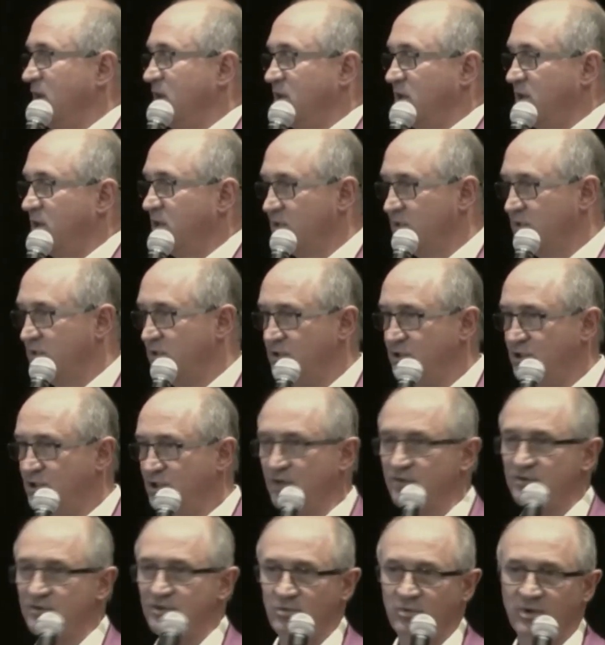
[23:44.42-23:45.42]
You're
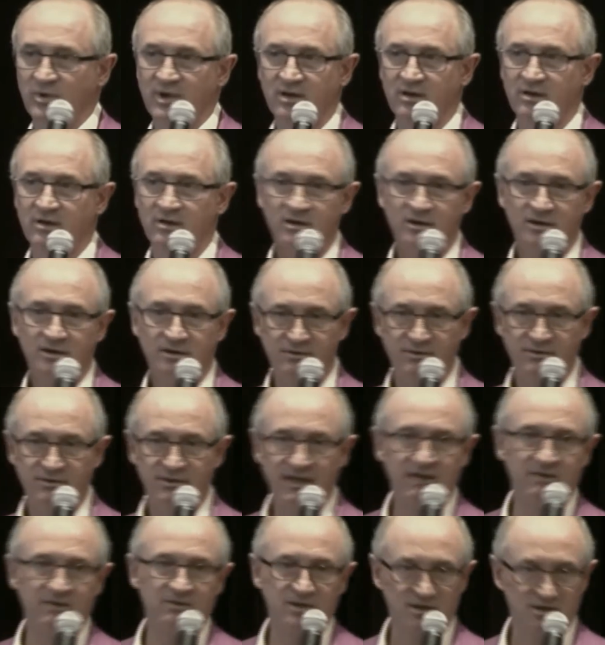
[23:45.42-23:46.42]
the winner, they're
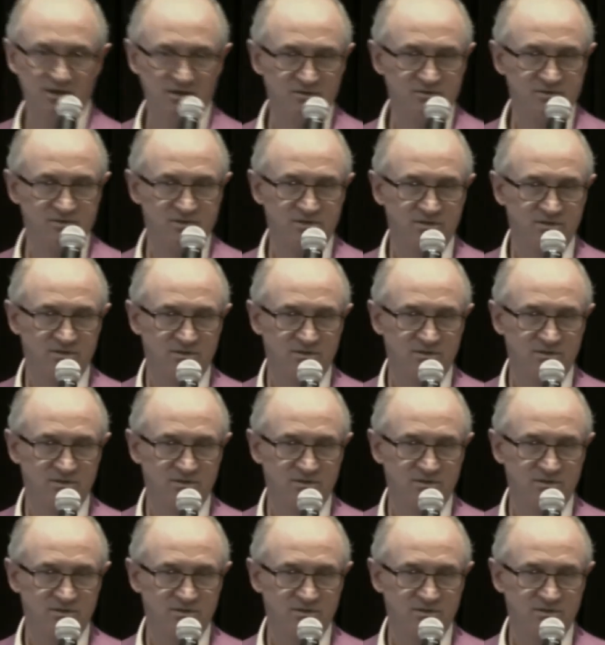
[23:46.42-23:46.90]
the loser.